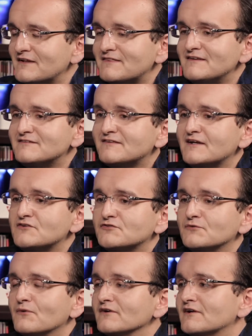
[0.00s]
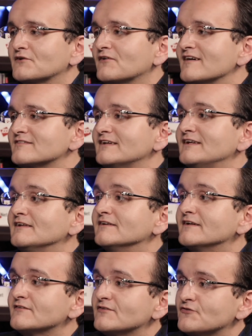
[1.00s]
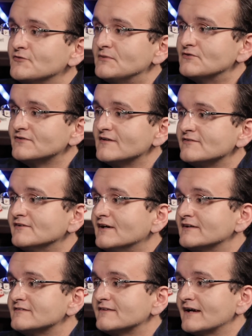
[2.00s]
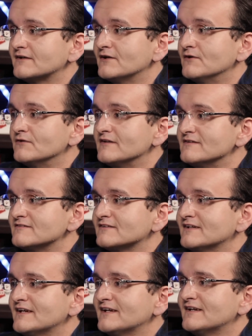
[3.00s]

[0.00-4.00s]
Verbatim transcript: Like these things should work across any Linux distribution as long as that code is